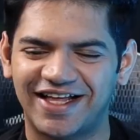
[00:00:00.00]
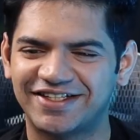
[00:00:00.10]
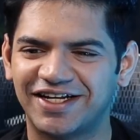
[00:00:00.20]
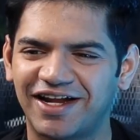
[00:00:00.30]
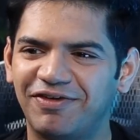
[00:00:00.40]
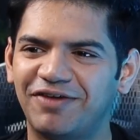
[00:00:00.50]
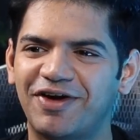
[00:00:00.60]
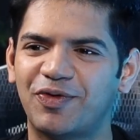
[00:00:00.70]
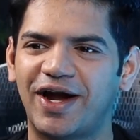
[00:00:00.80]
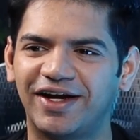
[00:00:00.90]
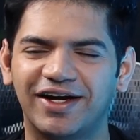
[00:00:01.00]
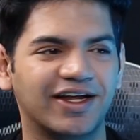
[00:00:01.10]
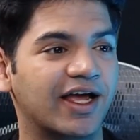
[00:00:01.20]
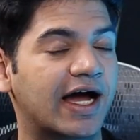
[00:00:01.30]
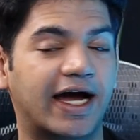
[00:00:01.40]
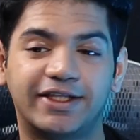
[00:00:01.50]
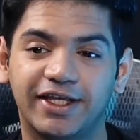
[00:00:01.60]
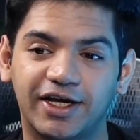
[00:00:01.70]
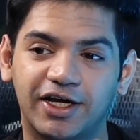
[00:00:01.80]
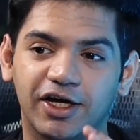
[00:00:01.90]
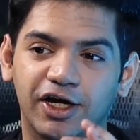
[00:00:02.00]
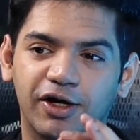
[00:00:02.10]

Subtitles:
That's a lovely way to end it. I think